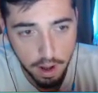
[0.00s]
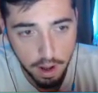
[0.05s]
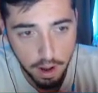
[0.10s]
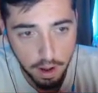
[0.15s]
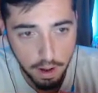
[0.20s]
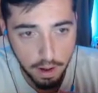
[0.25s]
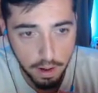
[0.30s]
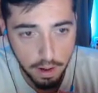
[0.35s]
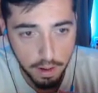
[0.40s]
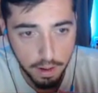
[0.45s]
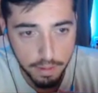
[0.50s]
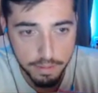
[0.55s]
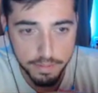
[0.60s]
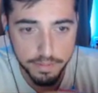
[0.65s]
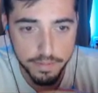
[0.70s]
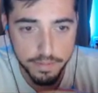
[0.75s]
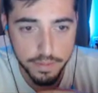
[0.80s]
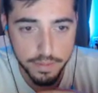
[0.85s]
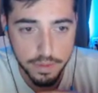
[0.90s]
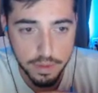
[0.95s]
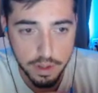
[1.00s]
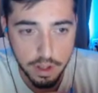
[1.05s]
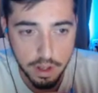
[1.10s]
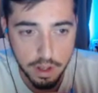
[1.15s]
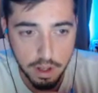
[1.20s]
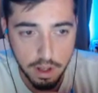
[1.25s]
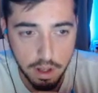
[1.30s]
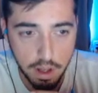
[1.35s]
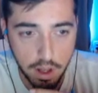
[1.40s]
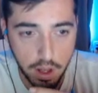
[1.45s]
Um,
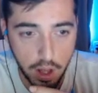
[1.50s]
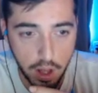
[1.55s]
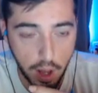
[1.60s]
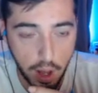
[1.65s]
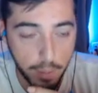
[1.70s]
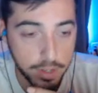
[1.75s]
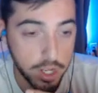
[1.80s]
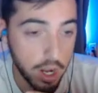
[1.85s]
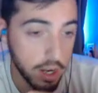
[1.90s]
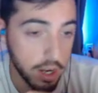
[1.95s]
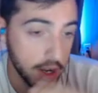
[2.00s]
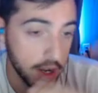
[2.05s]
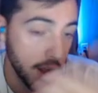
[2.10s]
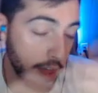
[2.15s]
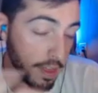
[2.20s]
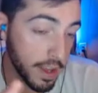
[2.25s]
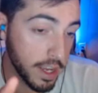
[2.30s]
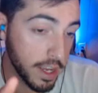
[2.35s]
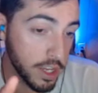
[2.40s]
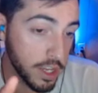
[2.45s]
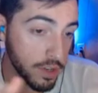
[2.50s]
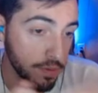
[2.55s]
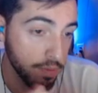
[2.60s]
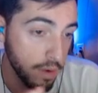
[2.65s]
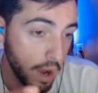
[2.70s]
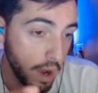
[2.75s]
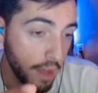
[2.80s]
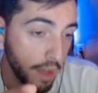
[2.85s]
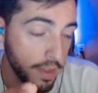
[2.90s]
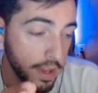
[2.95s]
Abbedagge, I think he's a,
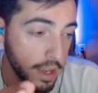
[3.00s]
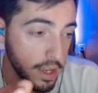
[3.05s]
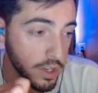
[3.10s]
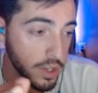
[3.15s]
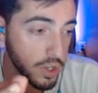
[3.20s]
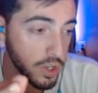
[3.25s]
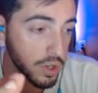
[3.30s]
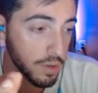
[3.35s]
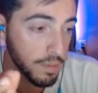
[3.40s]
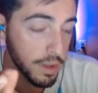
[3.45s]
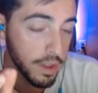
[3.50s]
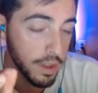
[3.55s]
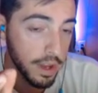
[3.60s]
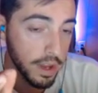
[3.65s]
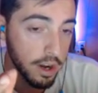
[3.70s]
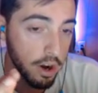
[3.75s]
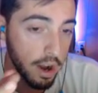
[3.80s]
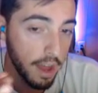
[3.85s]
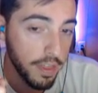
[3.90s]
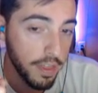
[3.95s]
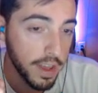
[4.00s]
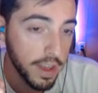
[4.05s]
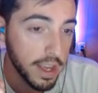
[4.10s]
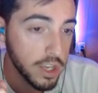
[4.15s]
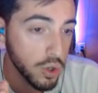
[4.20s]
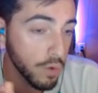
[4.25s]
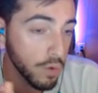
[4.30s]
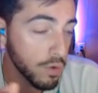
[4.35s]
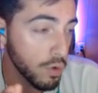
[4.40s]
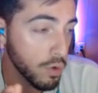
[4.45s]
I think he is a good mid laner. I think
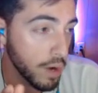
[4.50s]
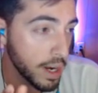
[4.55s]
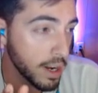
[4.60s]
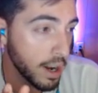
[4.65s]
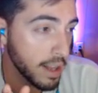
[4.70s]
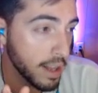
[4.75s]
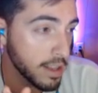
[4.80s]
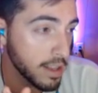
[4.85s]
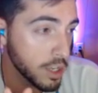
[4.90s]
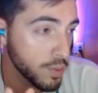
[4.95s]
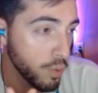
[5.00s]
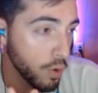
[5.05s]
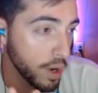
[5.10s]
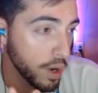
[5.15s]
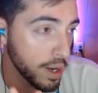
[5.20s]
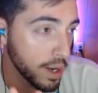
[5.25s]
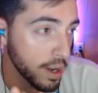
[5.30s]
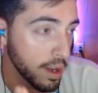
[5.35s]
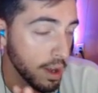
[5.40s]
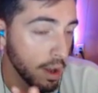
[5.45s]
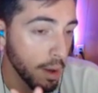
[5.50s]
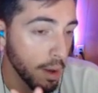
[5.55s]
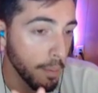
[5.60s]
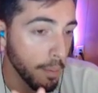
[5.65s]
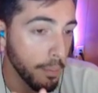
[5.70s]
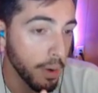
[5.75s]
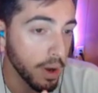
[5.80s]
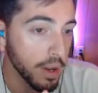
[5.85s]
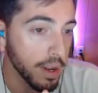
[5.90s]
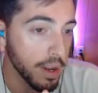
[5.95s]
he's overrated at this point,
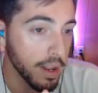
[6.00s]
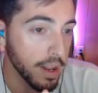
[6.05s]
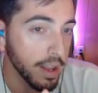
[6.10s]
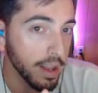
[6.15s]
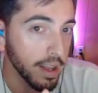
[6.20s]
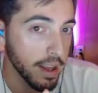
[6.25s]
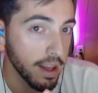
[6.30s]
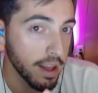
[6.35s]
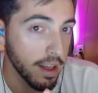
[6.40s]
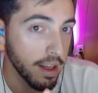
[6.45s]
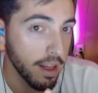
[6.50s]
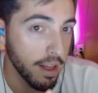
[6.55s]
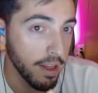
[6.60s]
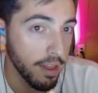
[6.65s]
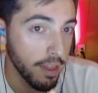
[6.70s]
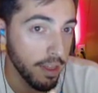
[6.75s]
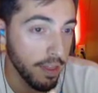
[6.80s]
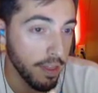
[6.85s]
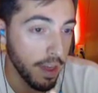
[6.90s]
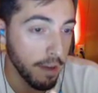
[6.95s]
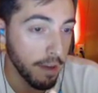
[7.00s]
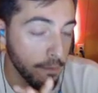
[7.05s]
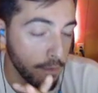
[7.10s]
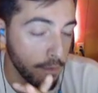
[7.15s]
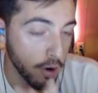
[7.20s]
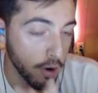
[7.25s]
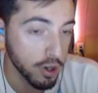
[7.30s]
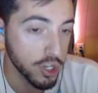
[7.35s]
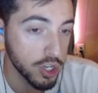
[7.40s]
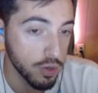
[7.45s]
but they
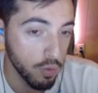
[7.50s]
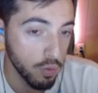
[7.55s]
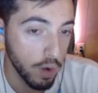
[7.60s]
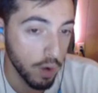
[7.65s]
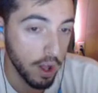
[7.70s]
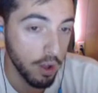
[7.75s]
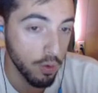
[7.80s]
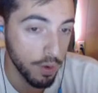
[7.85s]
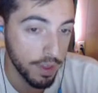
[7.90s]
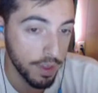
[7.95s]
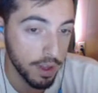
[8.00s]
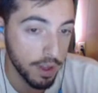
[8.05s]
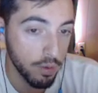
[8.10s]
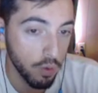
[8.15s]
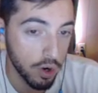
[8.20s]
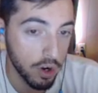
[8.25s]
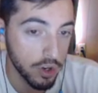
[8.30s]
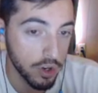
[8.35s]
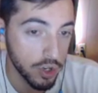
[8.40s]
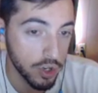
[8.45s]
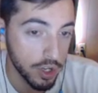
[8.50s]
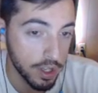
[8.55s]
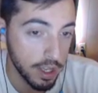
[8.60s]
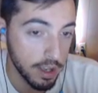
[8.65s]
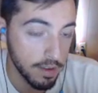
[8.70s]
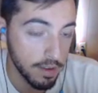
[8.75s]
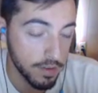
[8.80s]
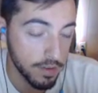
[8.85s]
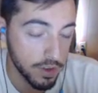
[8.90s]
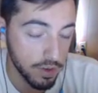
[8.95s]
function well within 100
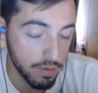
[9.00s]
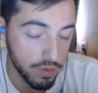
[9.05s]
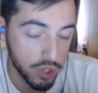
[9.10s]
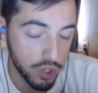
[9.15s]
Thieves.